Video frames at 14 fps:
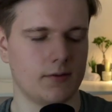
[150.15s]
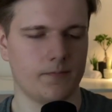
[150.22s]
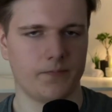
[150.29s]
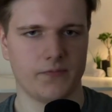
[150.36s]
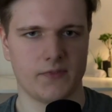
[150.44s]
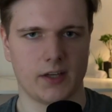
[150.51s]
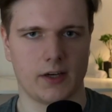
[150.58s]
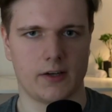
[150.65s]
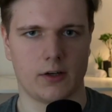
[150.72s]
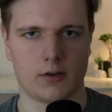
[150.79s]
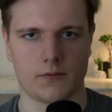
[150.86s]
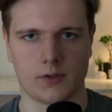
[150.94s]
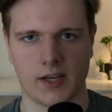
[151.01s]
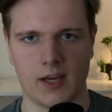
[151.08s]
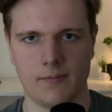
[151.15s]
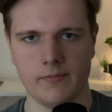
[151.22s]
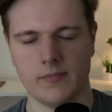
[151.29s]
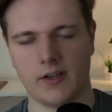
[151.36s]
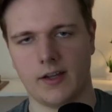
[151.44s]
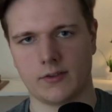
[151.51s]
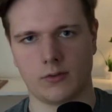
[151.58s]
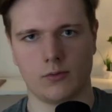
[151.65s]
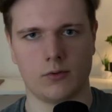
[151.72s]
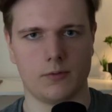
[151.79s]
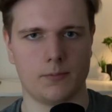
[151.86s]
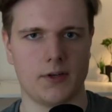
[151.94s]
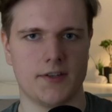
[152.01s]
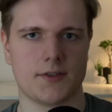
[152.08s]
get it out of the game, and you
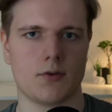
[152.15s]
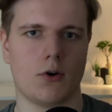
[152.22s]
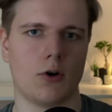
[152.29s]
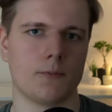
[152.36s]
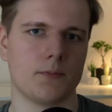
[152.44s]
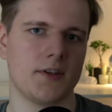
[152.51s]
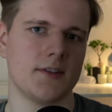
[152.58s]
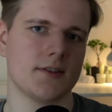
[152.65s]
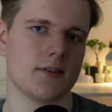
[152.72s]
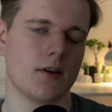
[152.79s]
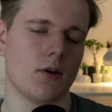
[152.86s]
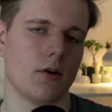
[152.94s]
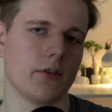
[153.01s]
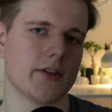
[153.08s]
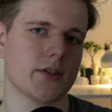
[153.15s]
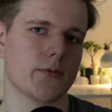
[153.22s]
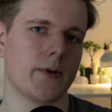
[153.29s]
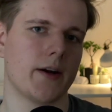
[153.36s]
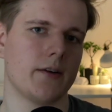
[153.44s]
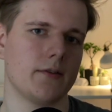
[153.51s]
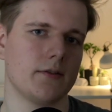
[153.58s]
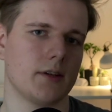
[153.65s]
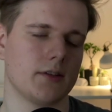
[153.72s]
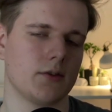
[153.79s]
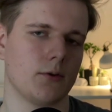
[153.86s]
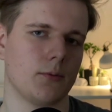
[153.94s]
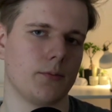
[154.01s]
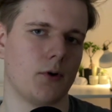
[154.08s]
place your own piece on the square that
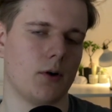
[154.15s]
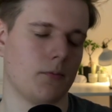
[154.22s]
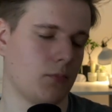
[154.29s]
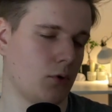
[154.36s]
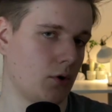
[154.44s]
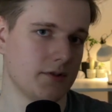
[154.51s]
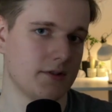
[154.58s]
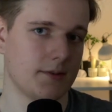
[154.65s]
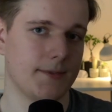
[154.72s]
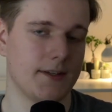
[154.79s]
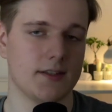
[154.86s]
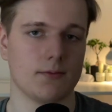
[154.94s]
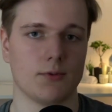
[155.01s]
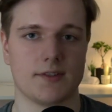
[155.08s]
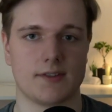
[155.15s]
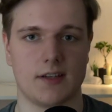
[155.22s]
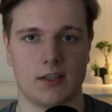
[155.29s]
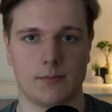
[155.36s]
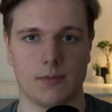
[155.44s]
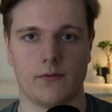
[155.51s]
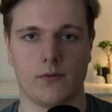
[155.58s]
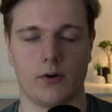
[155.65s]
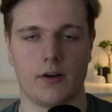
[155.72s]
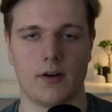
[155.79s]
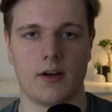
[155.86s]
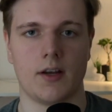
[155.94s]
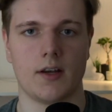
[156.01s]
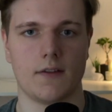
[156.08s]
your opponent's piece was standing before.
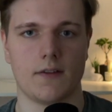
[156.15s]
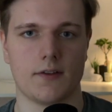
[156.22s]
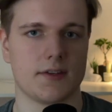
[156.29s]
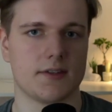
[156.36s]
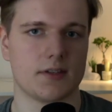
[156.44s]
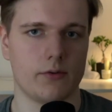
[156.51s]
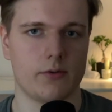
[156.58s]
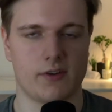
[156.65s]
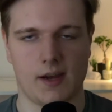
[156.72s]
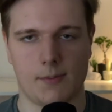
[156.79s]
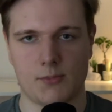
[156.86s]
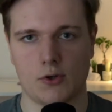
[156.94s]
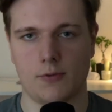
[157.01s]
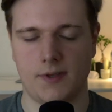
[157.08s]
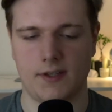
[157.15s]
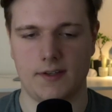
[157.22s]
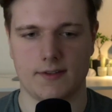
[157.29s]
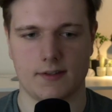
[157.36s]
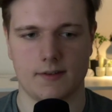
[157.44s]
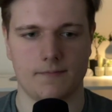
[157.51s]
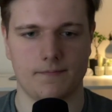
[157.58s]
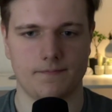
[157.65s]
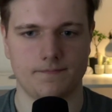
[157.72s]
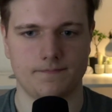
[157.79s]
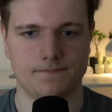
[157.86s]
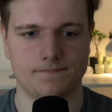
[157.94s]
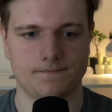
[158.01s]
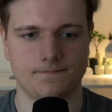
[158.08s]
This is how you capture a piece.
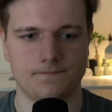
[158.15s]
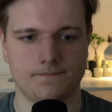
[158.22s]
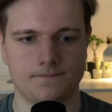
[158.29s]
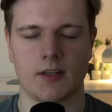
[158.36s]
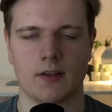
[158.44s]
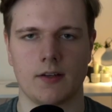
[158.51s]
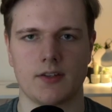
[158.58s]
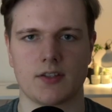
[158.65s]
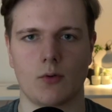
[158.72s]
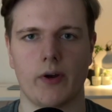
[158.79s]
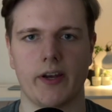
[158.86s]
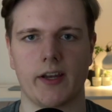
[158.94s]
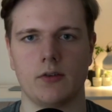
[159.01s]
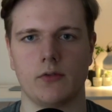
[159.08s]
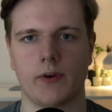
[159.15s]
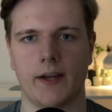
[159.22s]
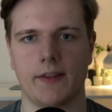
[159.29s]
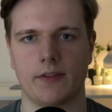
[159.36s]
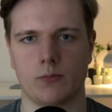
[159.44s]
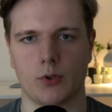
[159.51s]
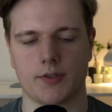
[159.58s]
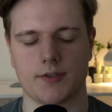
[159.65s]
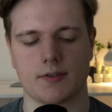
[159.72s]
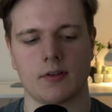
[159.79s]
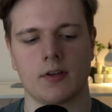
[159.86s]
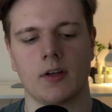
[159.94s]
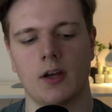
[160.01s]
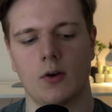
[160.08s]
So where can you find the rooks?
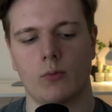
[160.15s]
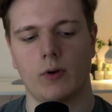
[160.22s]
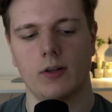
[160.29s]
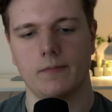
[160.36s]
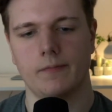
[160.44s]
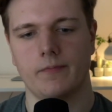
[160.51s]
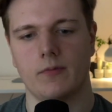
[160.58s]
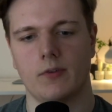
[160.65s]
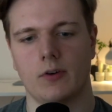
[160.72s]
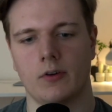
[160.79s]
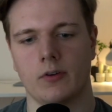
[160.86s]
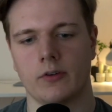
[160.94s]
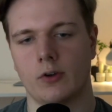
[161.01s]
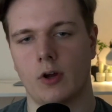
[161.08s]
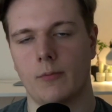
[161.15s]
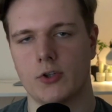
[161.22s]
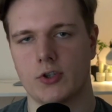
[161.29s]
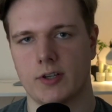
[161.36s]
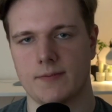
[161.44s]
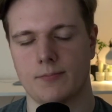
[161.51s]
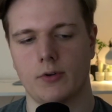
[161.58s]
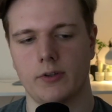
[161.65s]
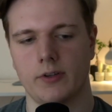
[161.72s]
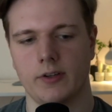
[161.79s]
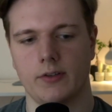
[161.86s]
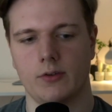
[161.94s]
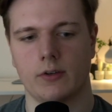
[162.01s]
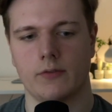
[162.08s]
Well, on a normal chessboard,
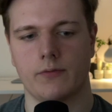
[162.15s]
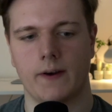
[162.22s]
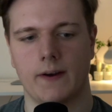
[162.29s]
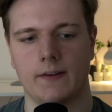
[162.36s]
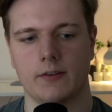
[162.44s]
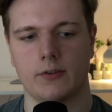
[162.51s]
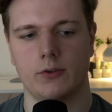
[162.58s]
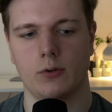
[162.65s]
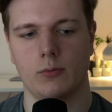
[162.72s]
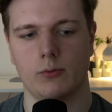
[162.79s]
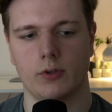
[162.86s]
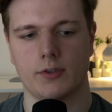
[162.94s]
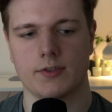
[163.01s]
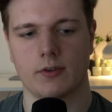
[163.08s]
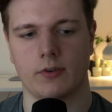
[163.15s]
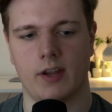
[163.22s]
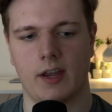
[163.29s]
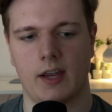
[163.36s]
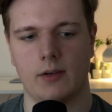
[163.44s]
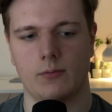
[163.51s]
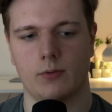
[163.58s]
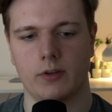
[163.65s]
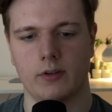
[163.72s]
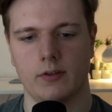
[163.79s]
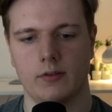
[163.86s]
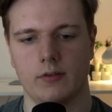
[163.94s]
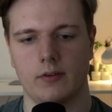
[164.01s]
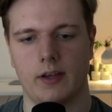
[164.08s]
you can find your rooks on a1
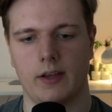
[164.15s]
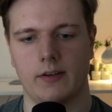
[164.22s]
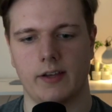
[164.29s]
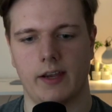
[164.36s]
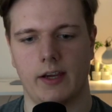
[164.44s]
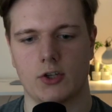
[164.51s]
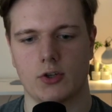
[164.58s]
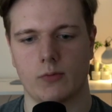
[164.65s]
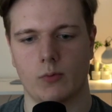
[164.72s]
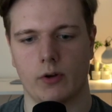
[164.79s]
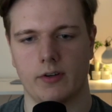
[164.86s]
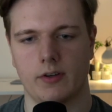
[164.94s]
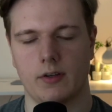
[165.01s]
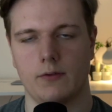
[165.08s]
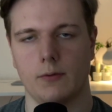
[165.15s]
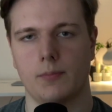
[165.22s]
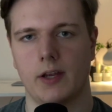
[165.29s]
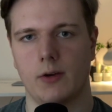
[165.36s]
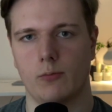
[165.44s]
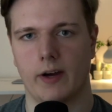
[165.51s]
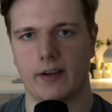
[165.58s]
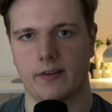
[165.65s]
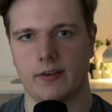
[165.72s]
and h1 if you play white.